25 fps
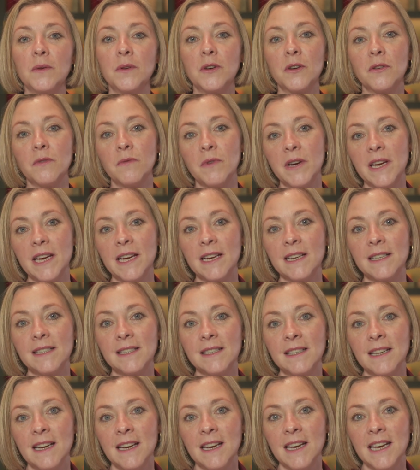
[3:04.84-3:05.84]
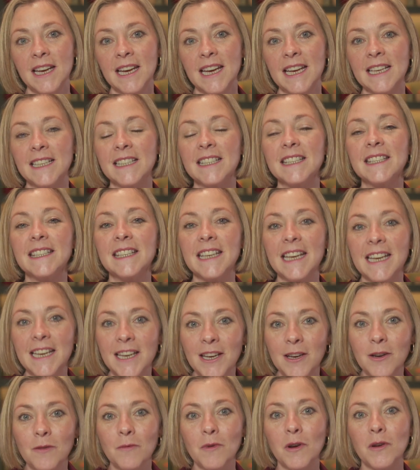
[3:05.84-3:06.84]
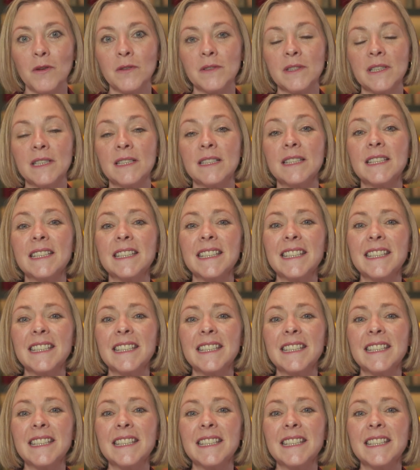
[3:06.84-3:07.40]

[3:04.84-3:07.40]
careers in senior roles in